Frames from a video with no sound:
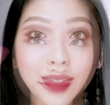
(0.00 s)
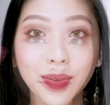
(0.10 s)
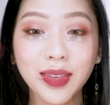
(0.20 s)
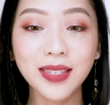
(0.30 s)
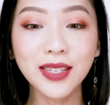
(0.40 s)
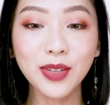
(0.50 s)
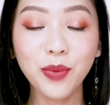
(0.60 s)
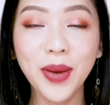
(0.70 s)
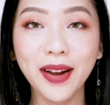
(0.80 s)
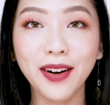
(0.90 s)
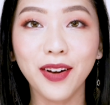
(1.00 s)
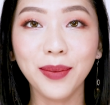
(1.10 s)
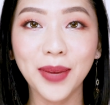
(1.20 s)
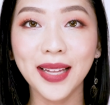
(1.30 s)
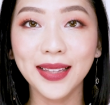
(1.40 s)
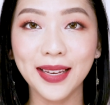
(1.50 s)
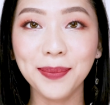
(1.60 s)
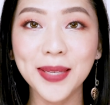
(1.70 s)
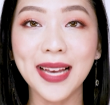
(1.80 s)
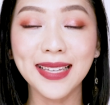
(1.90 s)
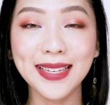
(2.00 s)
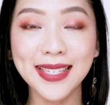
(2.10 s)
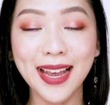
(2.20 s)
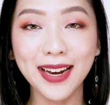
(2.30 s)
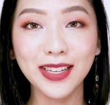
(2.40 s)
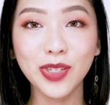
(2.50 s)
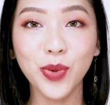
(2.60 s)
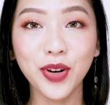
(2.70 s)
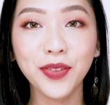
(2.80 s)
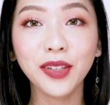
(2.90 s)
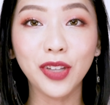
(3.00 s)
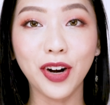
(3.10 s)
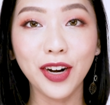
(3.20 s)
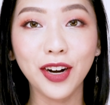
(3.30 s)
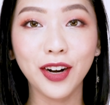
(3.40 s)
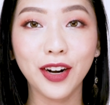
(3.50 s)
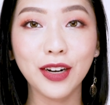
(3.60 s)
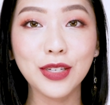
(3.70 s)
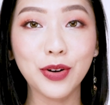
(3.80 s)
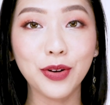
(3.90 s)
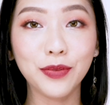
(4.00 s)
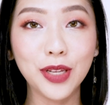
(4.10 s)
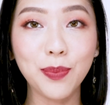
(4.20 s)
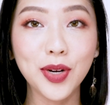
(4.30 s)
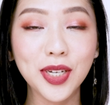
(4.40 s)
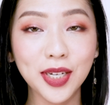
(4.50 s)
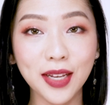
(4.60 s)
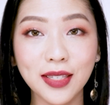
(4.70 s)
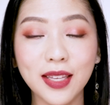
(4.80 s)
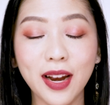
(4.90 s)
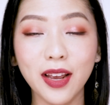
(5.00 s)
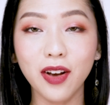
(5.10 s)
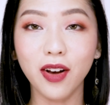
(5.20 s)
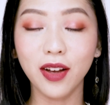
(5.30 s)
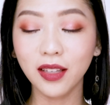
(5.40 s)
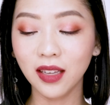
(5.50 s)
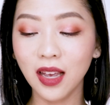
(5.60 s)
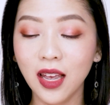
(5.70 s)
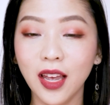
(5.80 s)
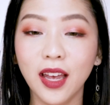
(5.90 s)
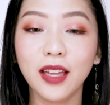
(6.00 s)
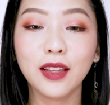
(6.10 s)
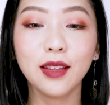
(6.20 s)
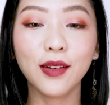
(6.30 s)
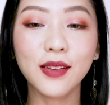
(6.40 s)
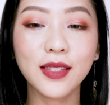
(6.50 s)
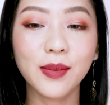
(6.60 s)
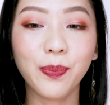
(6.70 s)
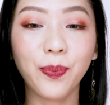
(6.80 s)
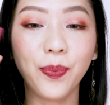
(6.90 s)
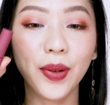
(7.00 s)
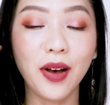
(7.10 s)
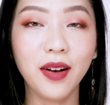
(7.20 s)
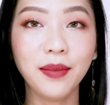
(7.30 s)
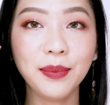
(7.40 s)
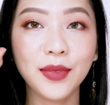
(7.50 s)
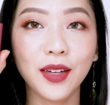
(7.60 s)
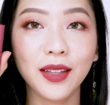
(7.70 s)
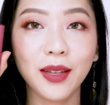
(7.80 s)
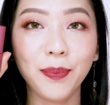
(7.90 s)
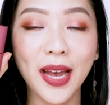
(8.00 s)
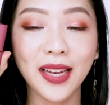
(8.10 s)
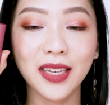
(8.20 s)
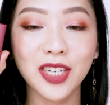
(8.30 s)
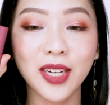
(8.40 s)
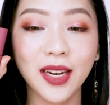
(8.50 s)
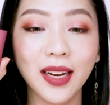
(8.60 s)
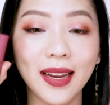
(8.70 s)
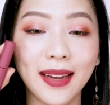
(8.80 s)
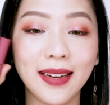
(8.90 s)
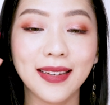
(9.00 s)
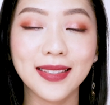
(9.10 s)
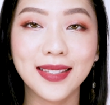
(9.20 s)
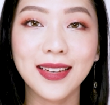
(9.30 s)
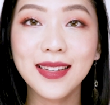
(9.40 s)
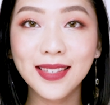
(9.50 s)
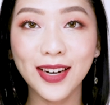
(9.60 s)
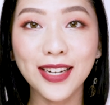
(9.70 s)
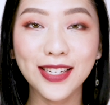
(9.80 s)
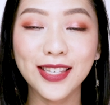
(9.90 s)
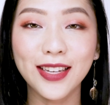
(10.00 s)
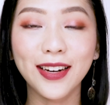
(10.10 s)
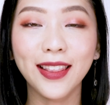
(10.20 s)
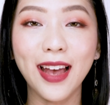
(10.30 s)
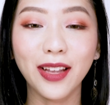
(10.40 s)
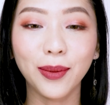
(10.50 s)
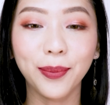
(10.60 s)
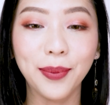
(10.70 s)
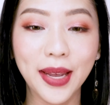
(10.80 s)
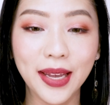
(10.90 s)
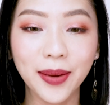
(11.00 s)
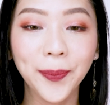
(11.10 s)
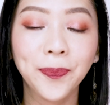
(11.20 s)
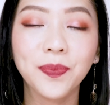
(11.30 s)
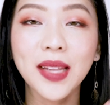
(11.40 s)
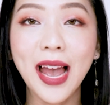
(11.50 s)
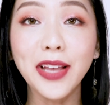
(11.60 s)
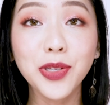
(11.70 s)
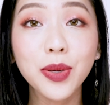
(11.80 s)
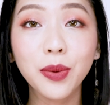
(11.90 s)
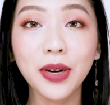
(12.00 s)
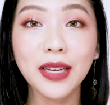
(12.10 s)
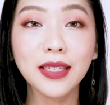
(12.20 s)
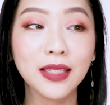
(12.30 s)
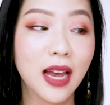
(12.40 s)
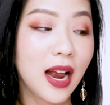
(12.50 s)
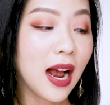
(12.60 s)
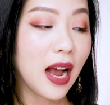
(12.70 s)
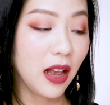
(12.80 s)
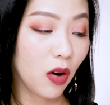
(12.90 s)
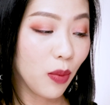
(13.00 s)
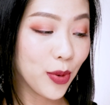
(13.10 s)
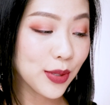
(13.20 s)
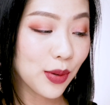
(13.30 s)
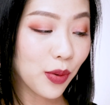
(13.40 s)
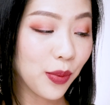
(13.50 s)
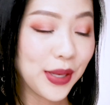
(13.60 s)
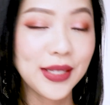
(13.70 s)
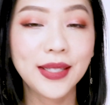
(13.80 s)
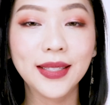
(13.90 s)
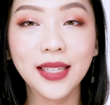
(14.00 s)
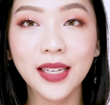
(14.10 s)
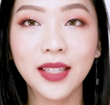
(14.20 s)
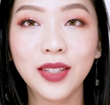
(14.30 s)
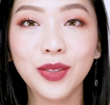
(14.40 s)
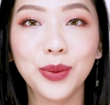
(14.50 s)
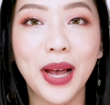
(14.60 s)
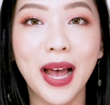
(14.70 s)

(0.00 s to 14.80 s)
So this is no better on my lips. As I said, it's one of the darker, sort of deeper shades that I got. It looks plum on the packaging and it does register that way. As you notice, I almost always need to